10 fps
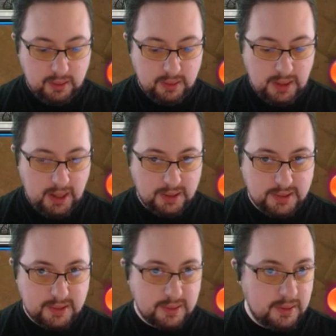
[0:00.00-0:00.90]
yeah,
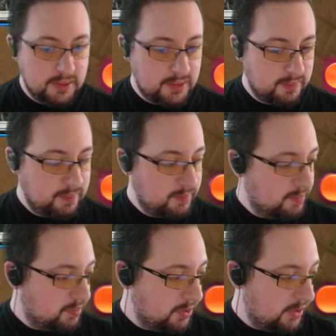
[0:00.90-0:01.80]
it's
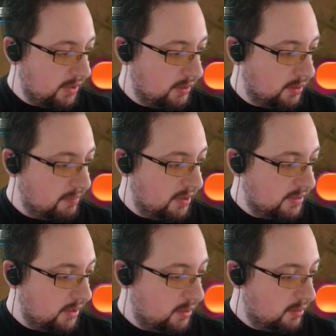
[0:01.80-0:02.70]
pretty dang good about
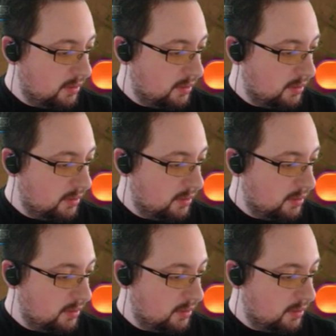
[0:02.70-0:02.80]
that.